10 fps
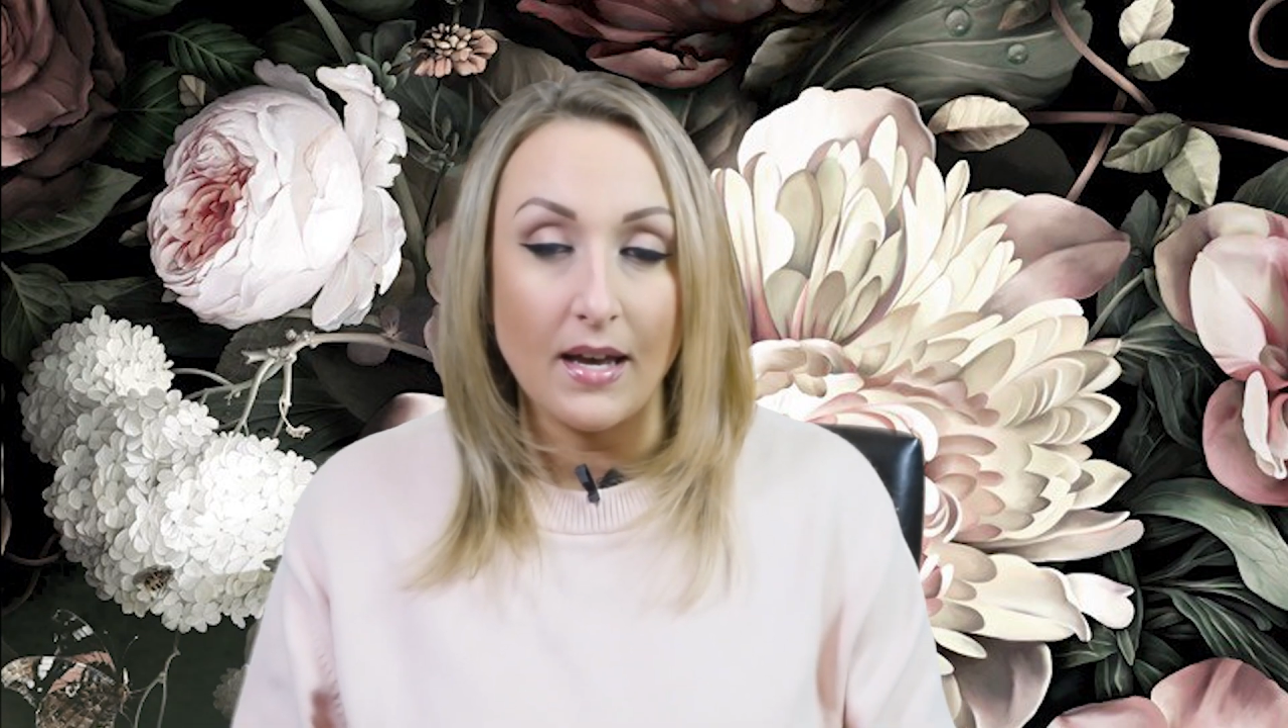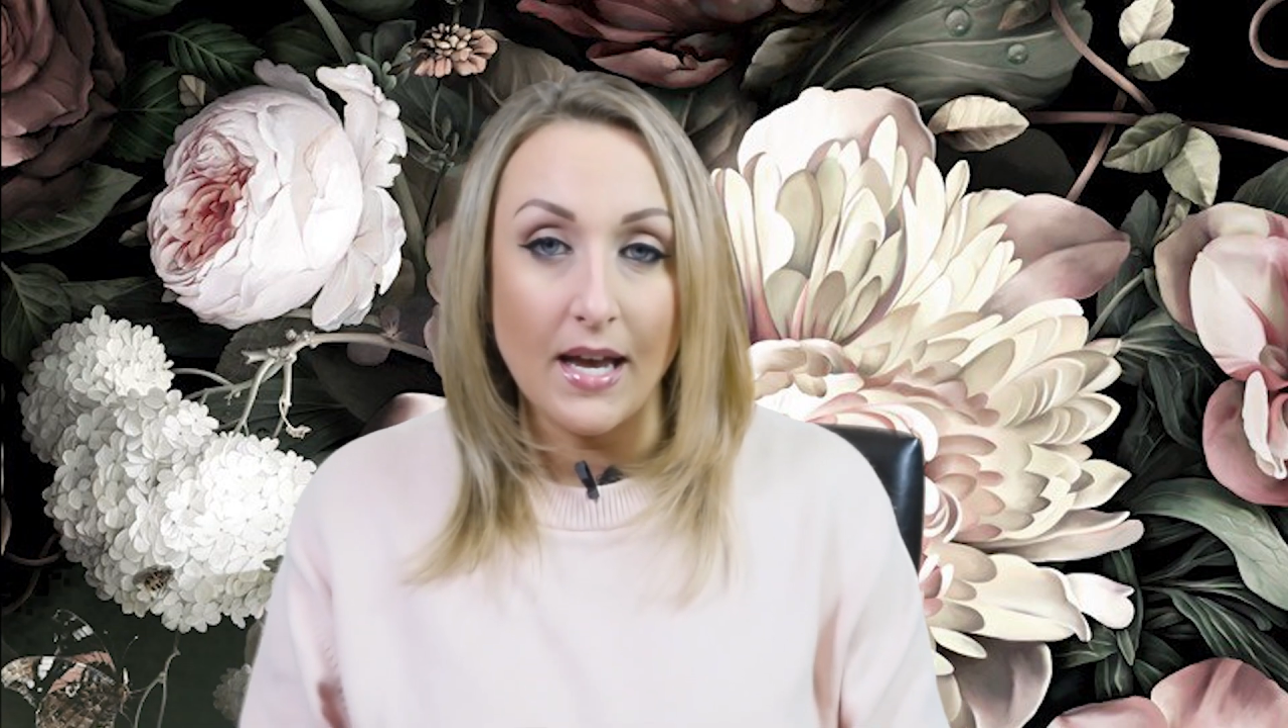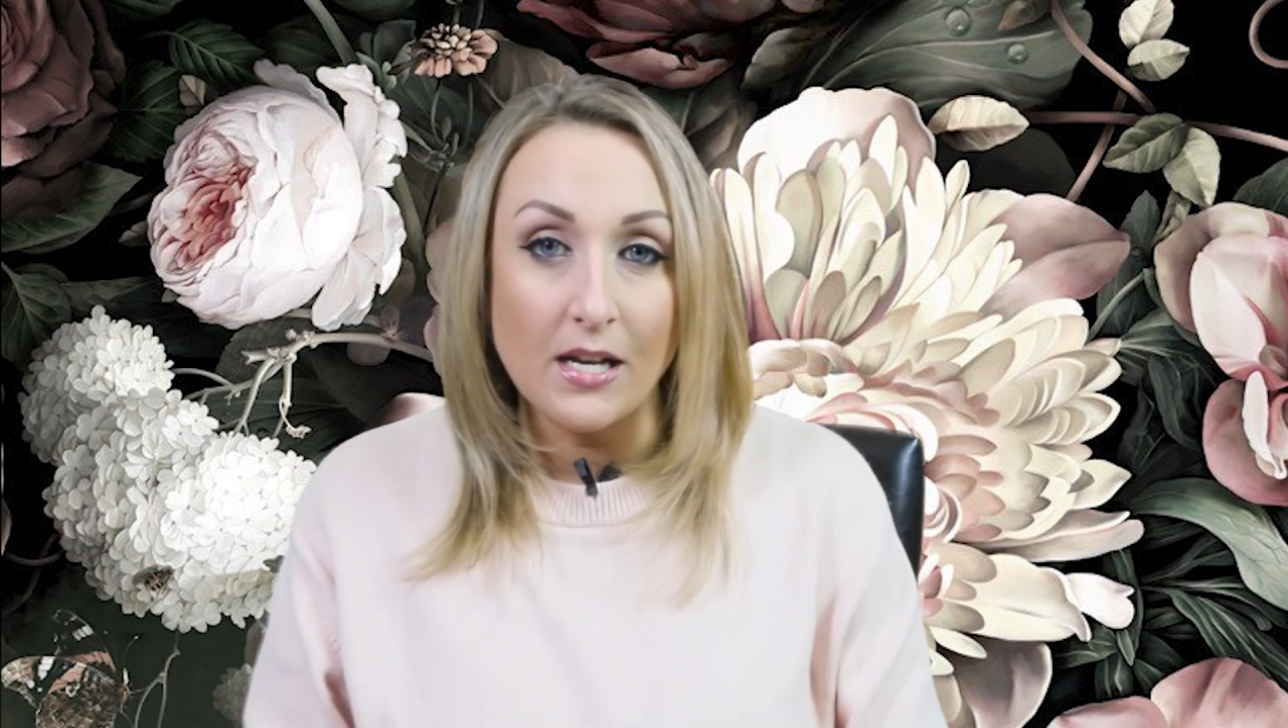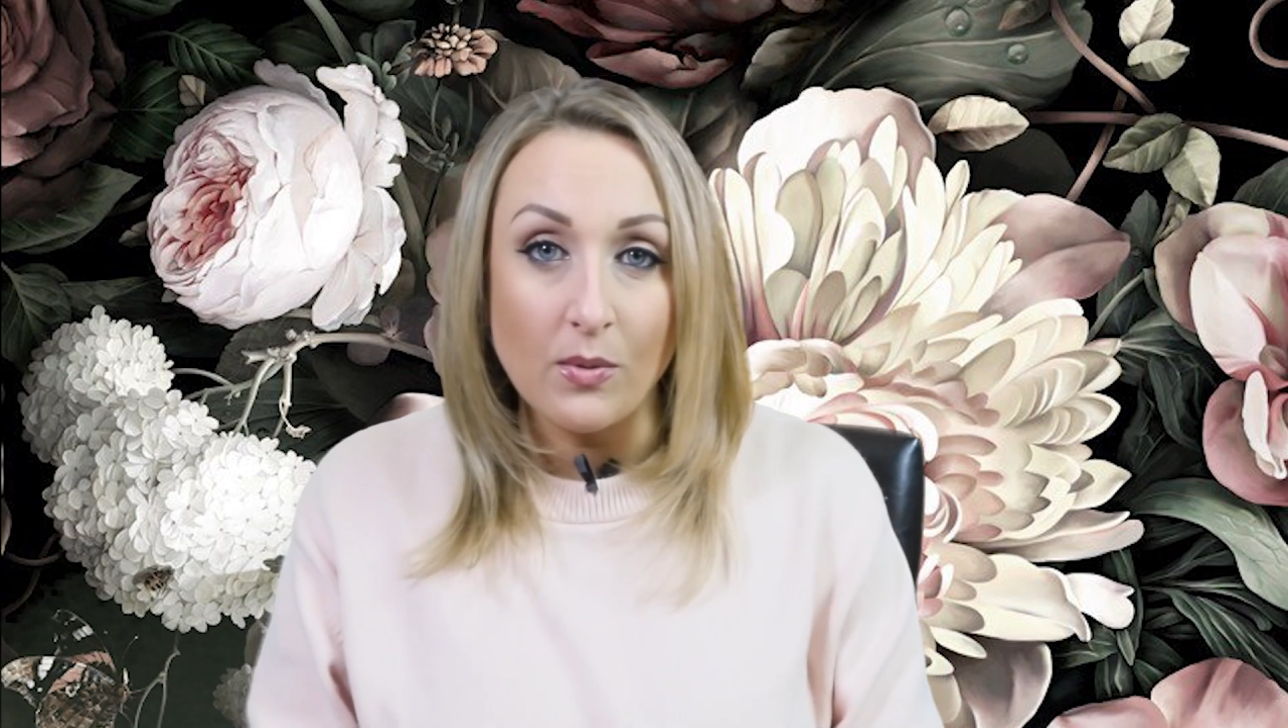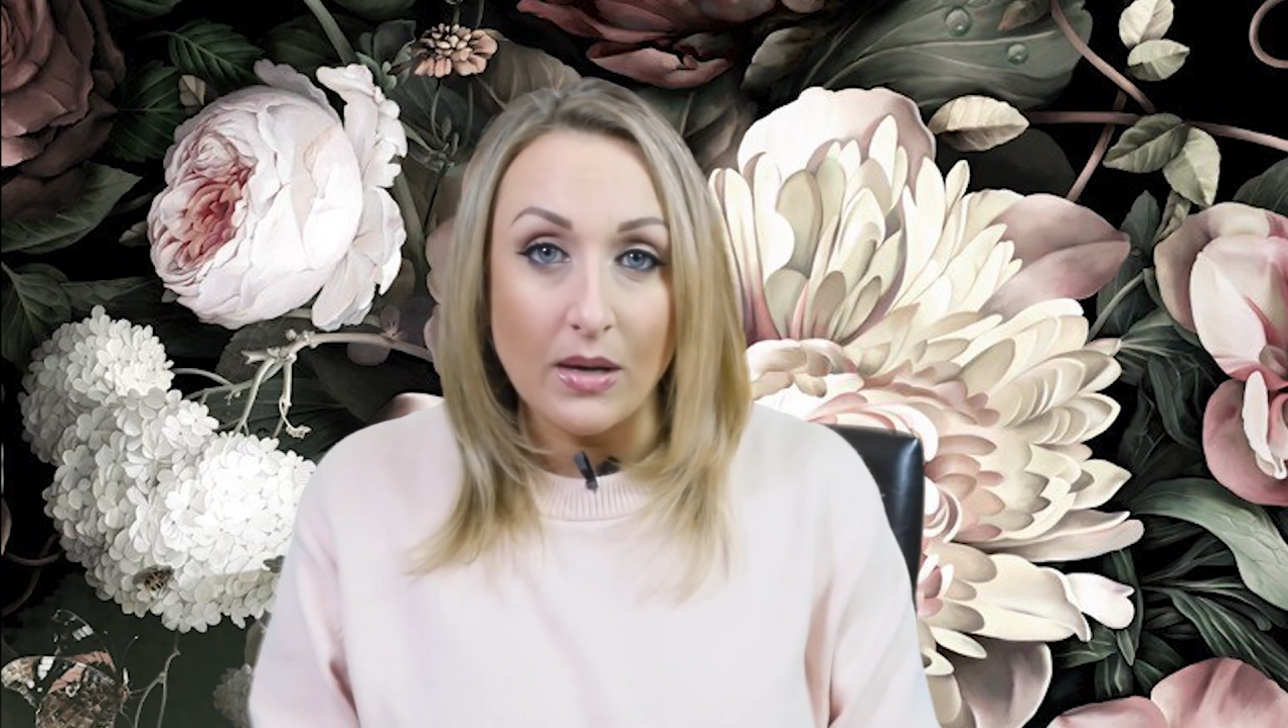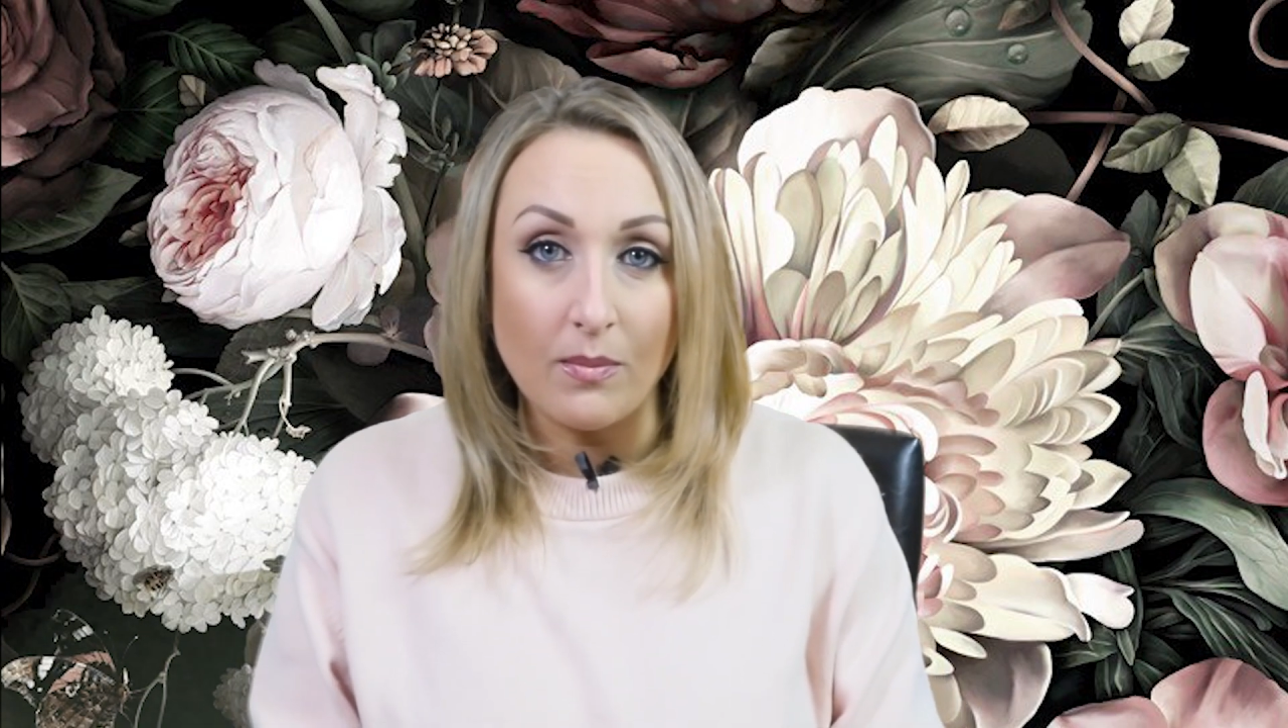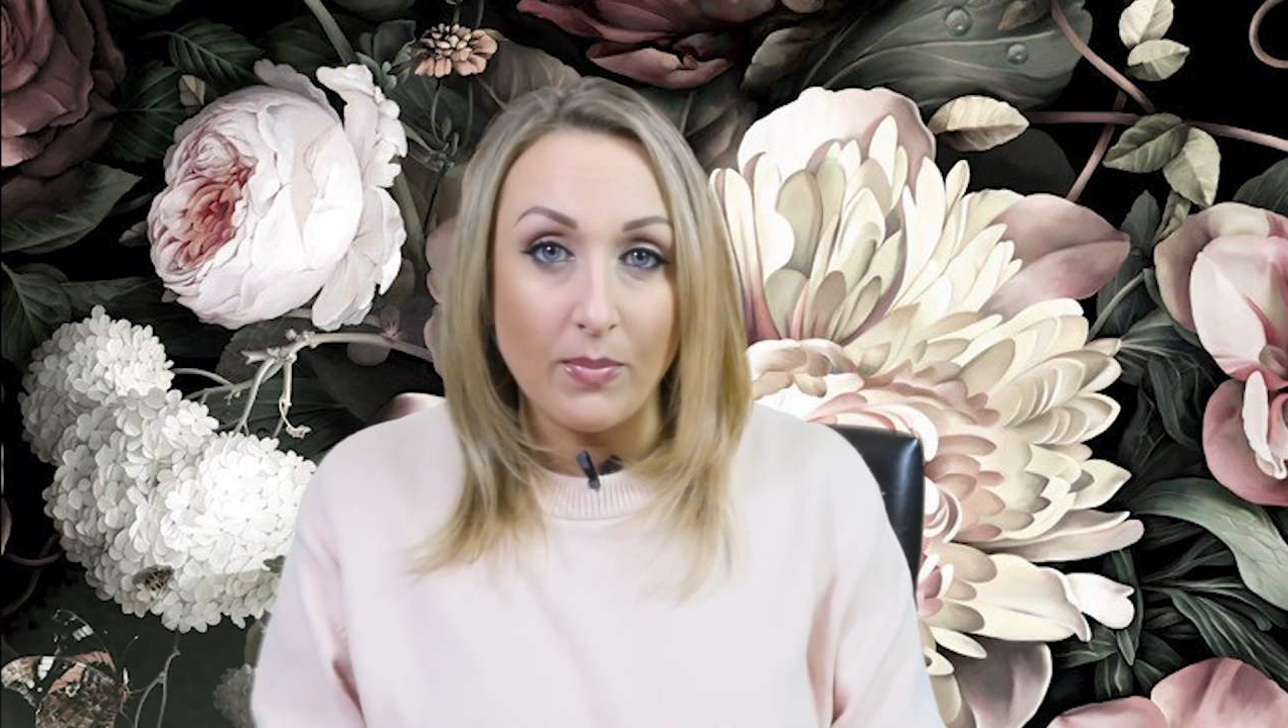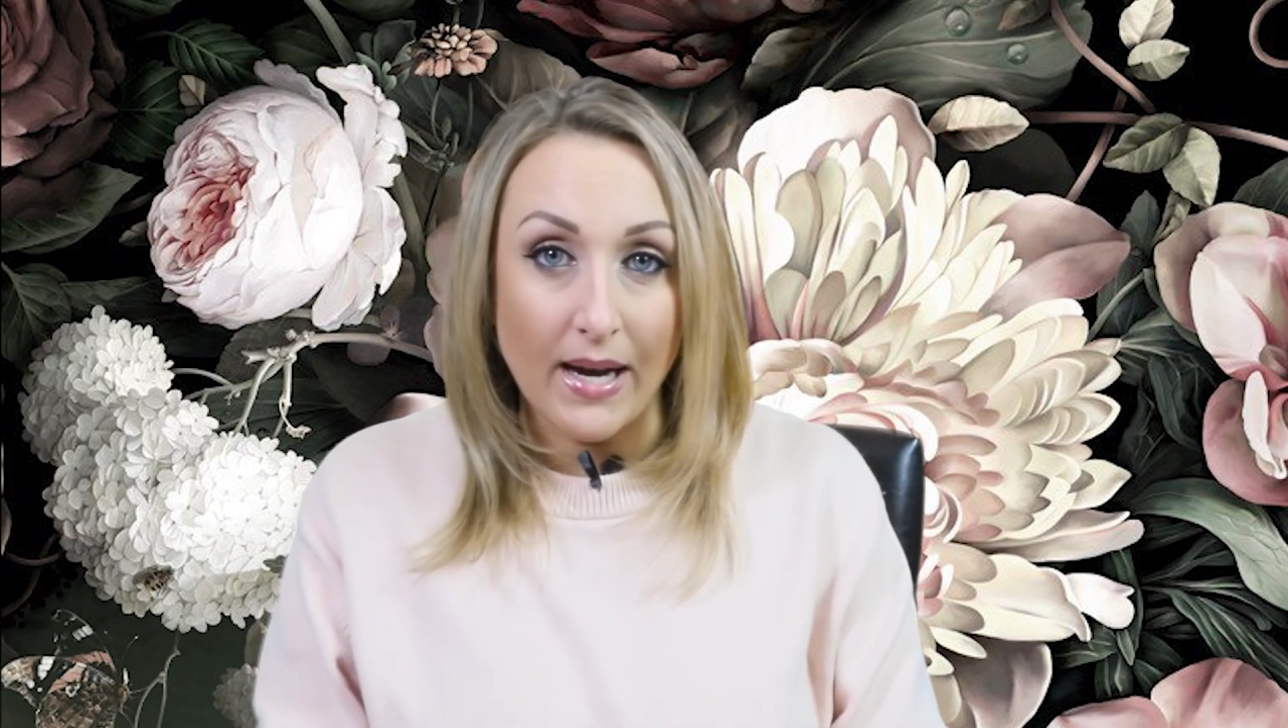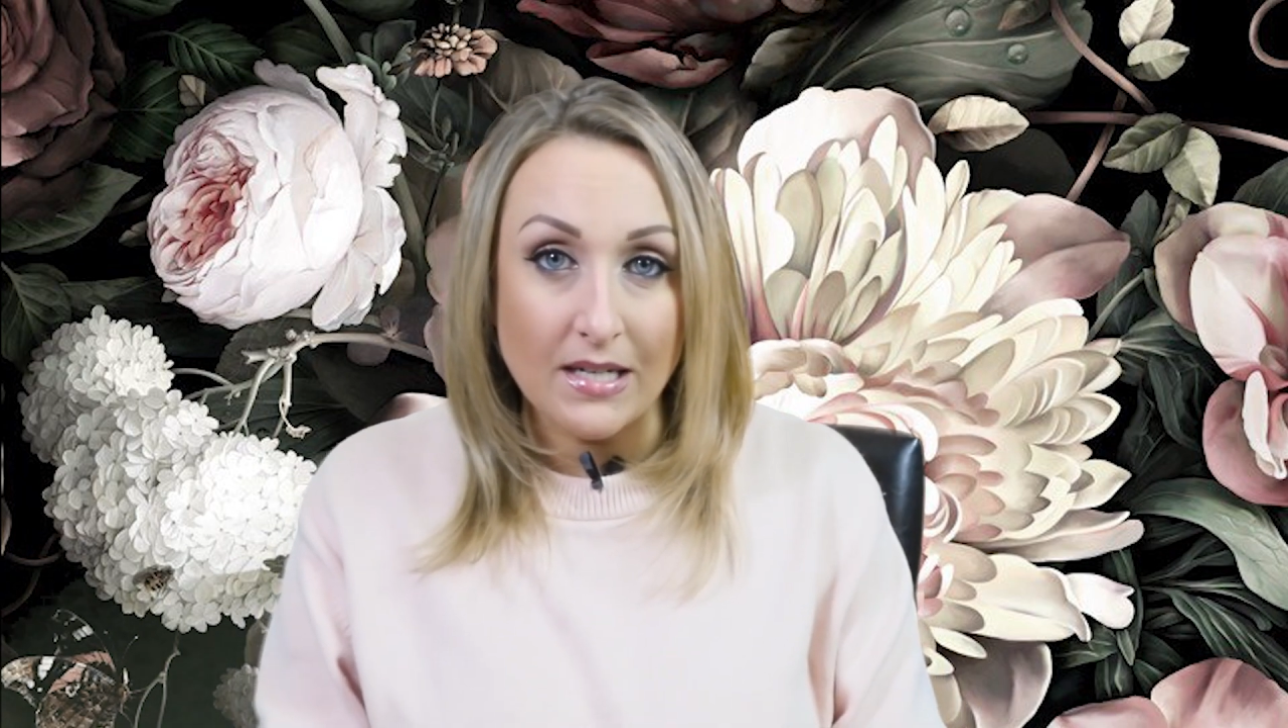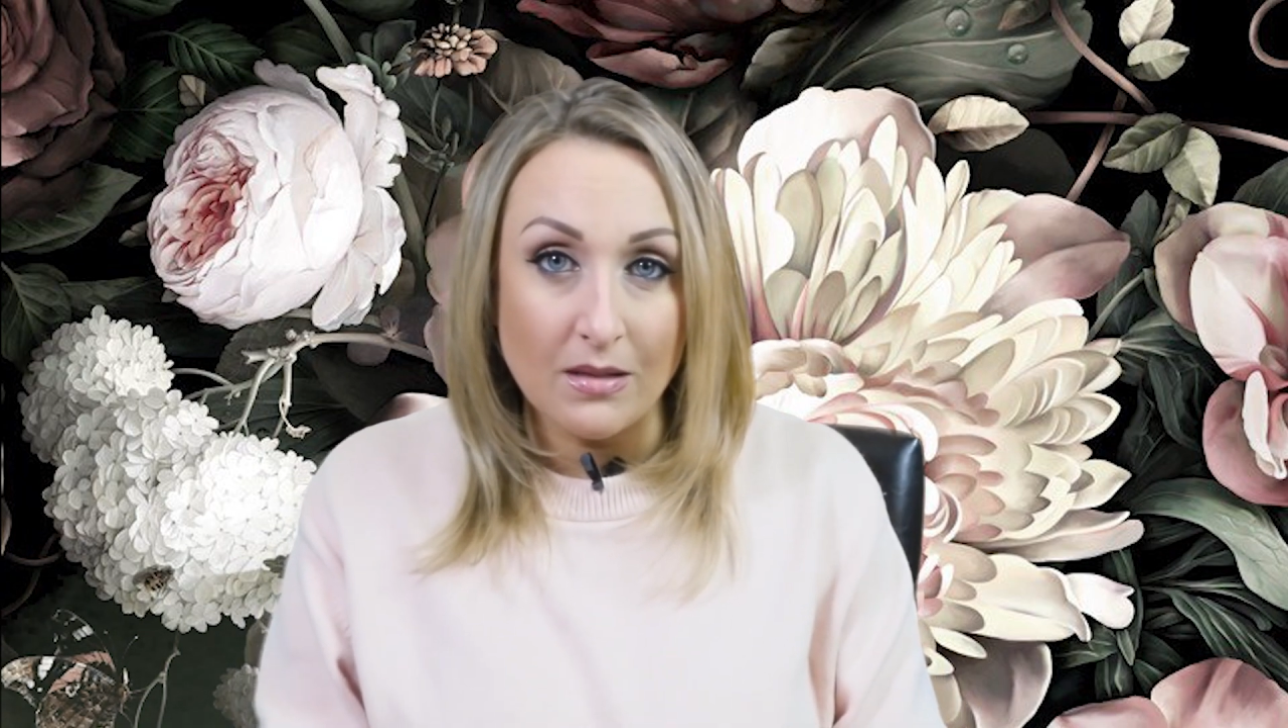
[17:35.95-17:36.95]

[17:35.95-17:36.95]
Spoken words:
anyway, back